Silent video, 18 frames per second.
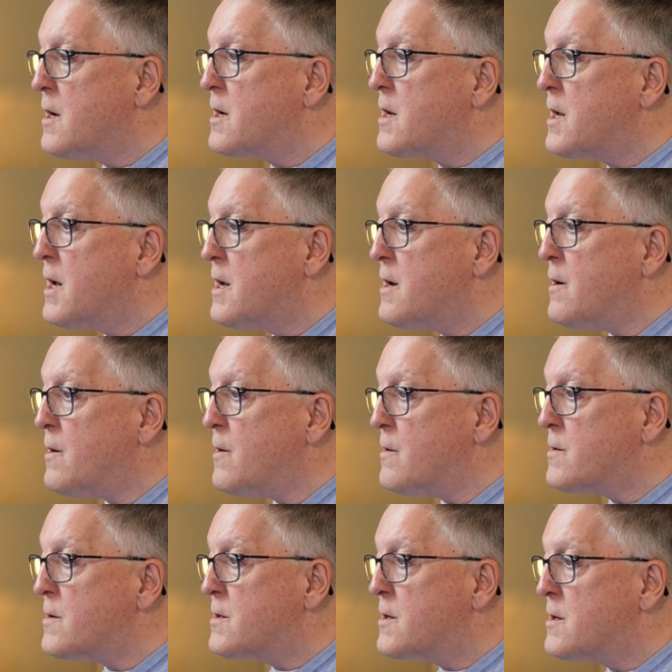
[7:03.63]

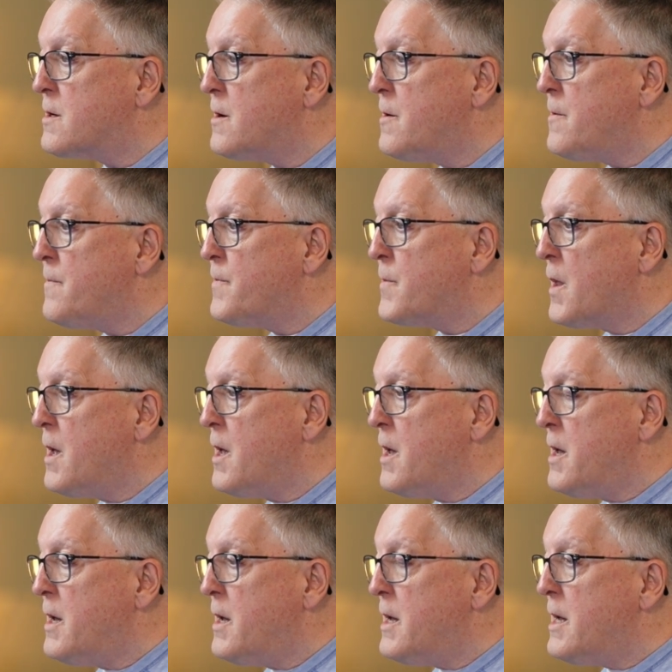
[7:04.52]
accounts.
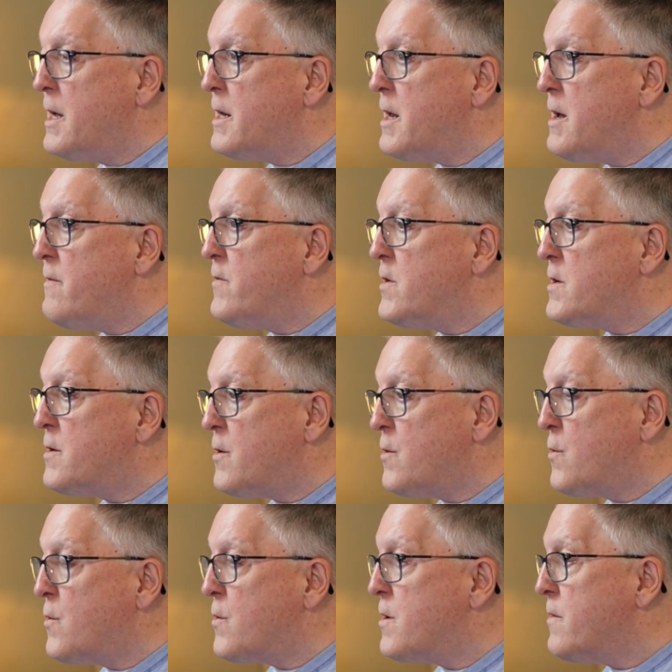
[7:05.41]
In
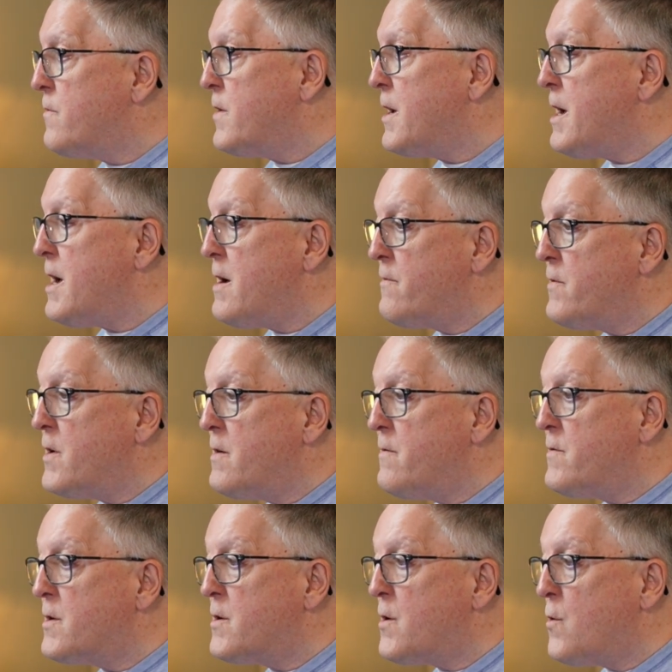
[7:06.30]
inventory, if you have
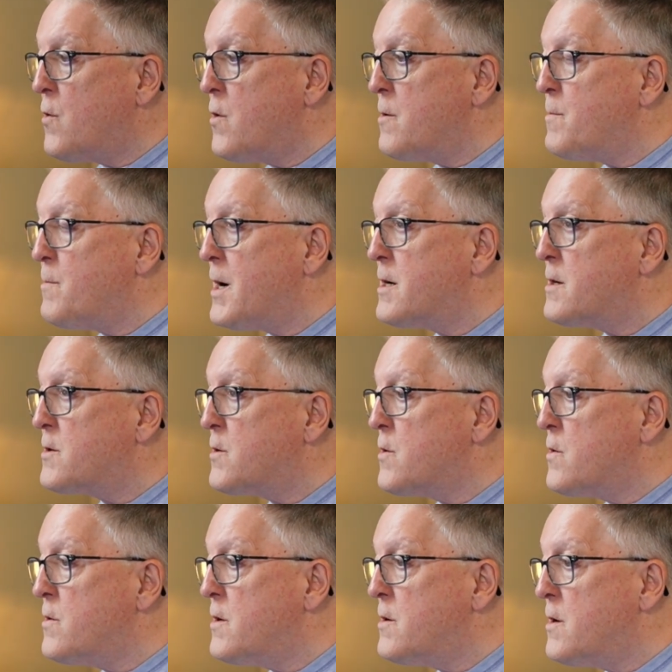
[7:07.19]
inventory, make
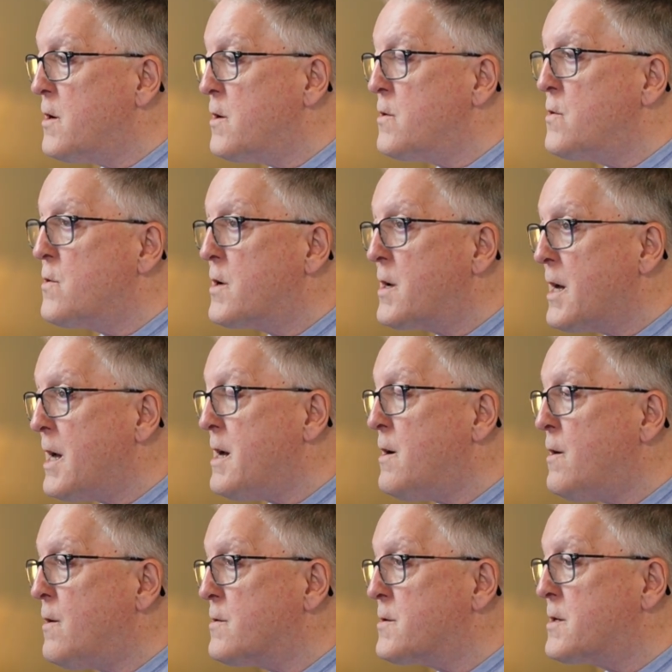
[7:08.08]
sure you do your
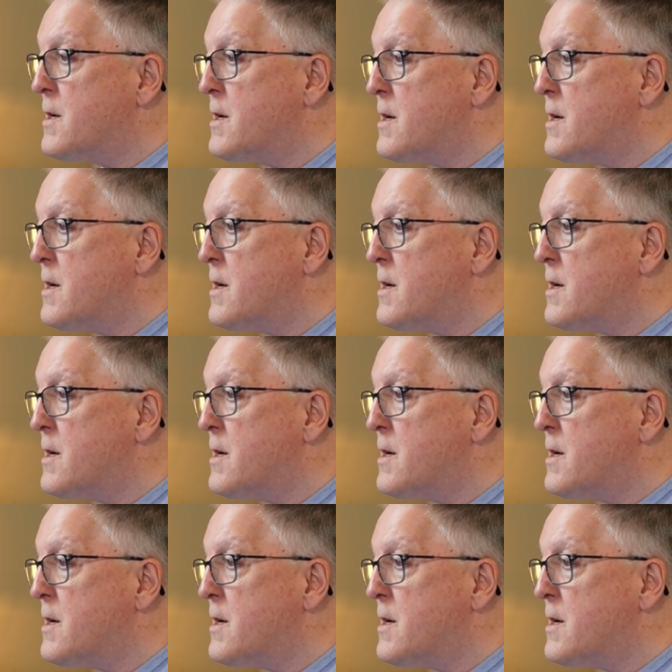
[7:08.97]
counts